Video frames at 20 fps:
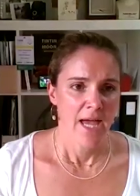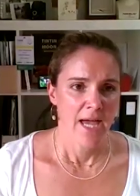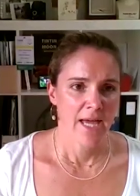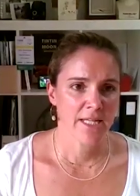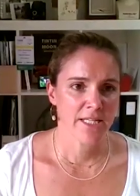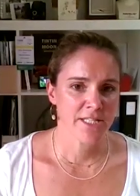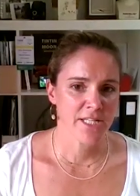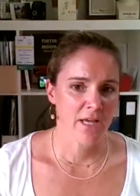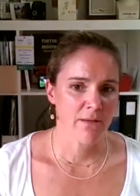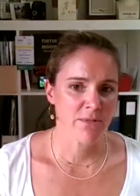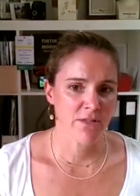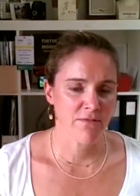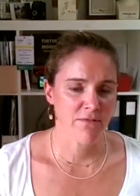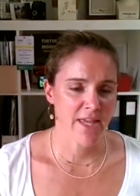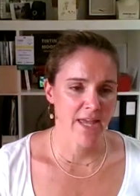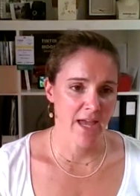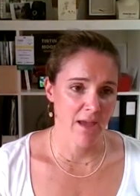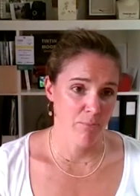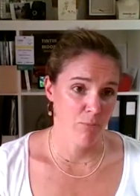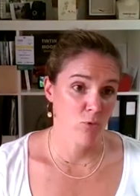And in terms of the
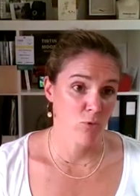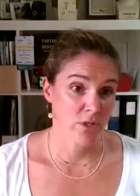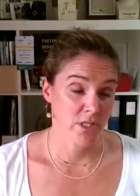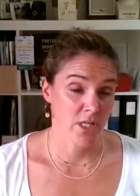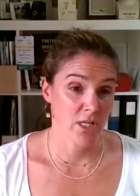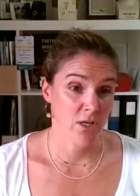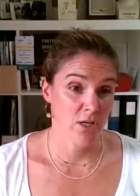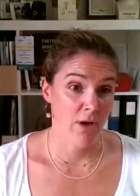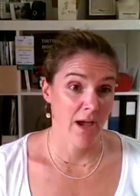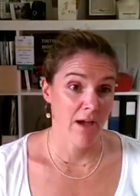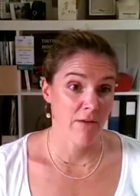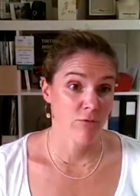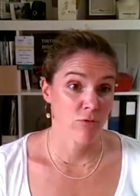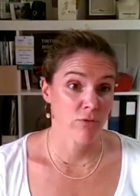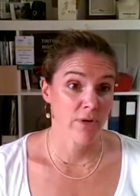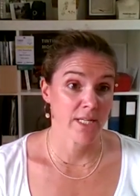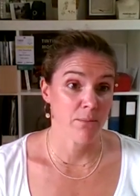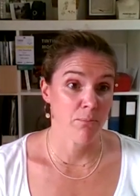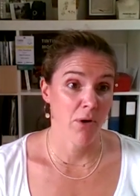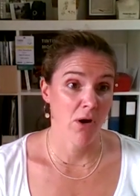airports that you have
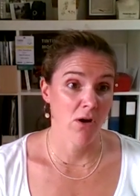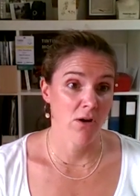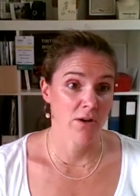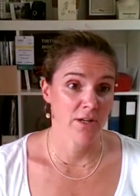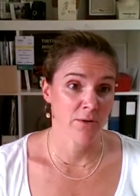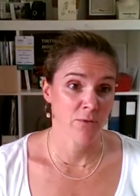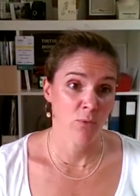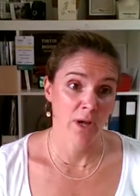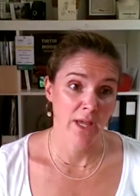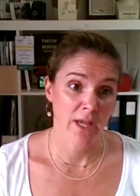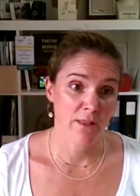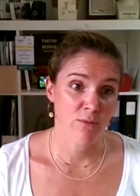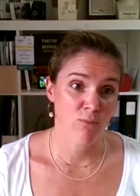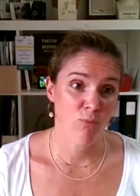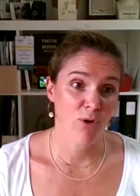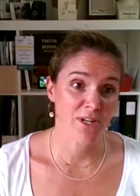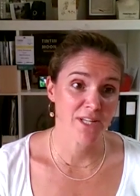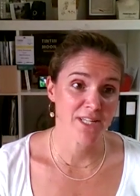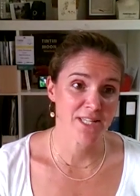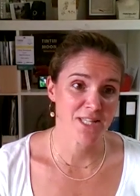already partnered with,
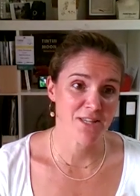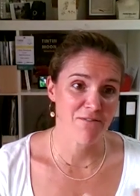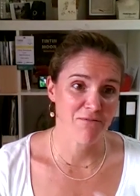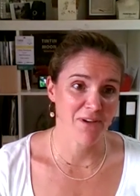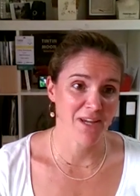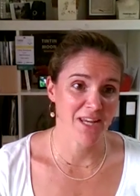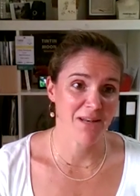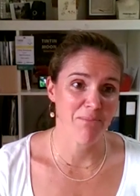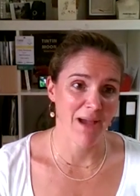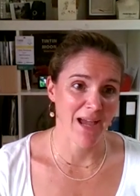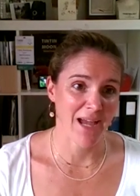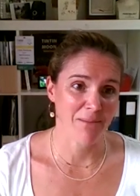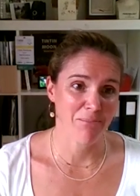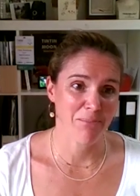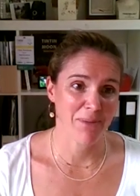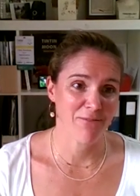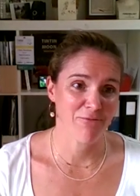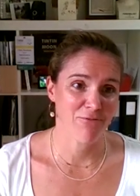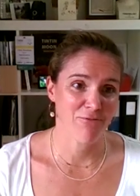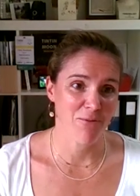what has the feedback
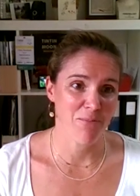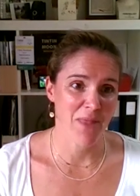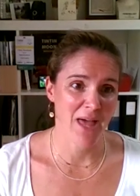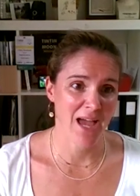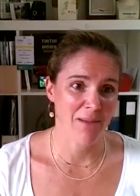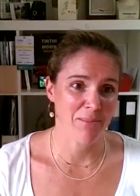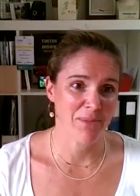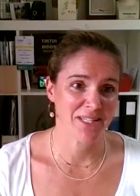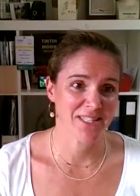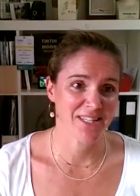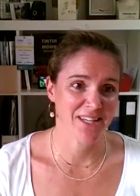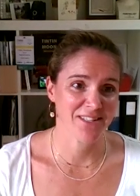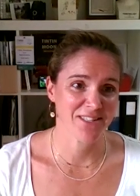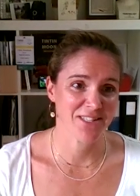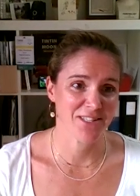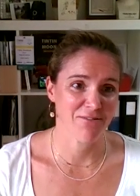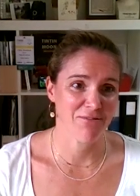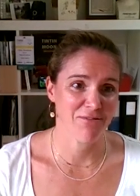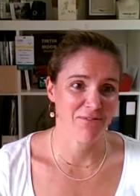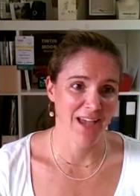been from them in terms
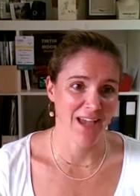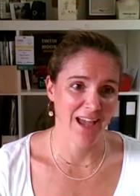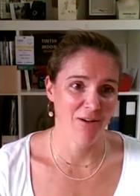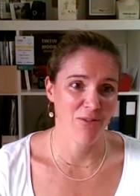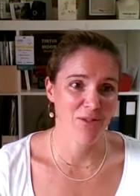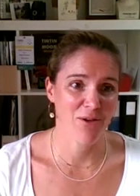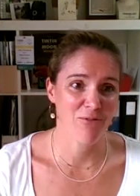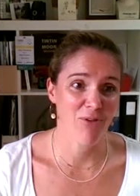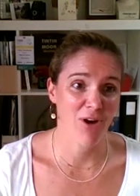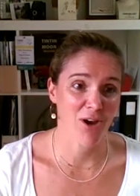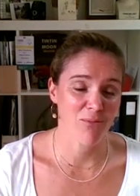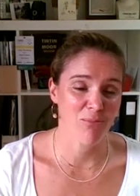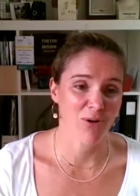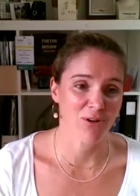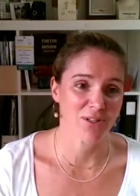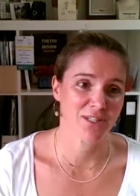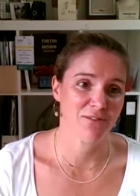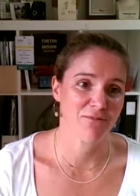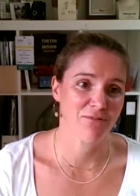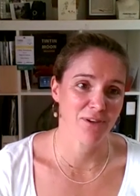of how the
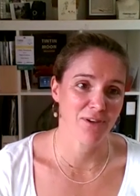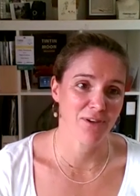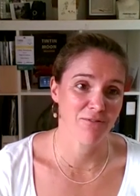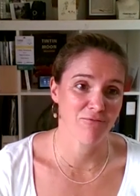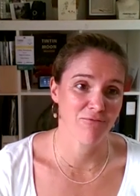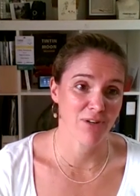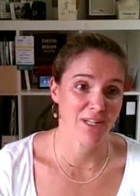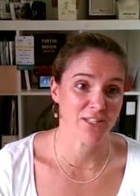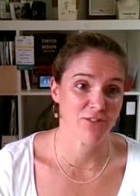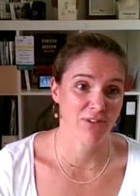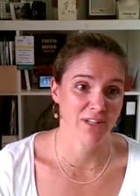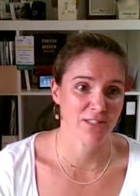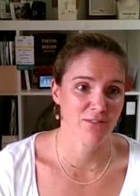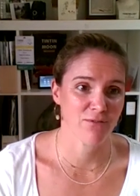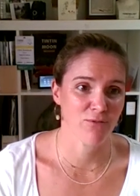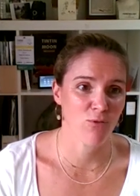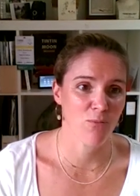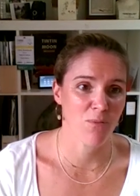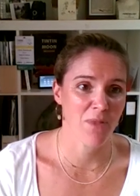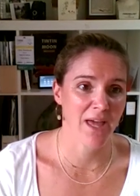robots have really
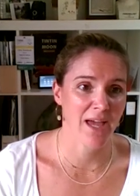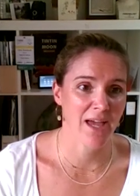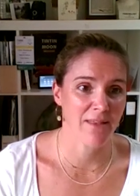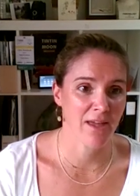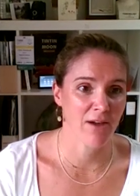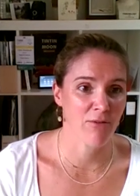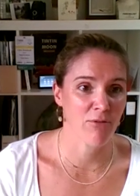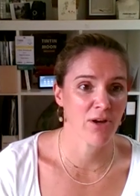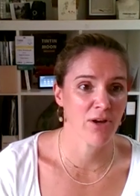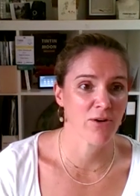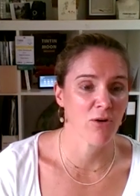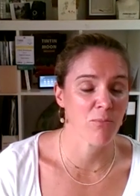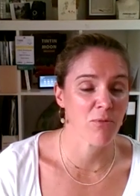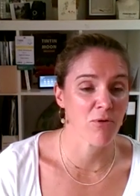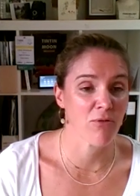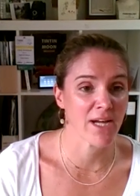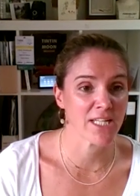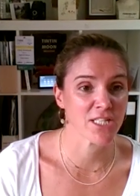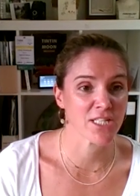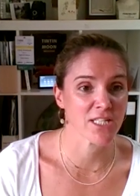transformed their own
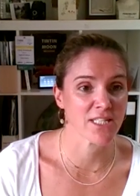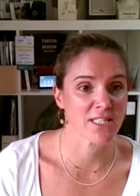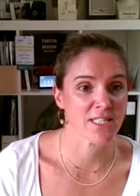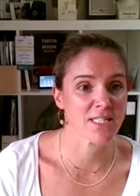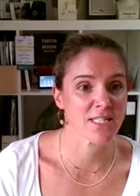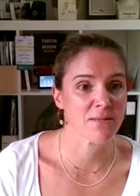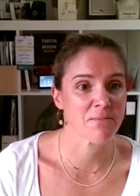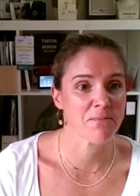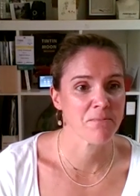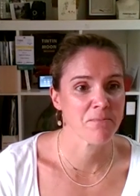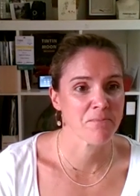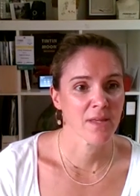operations?